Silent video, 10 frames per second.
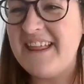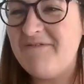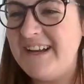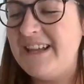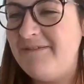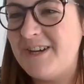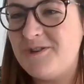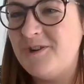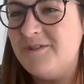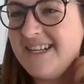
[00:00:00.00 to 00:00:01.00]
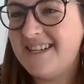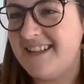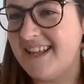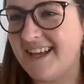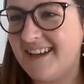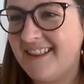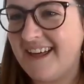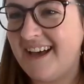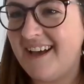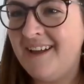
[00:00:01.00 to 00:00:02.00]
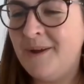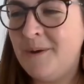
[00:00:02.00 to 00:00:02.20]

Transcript: that really reassuring to think that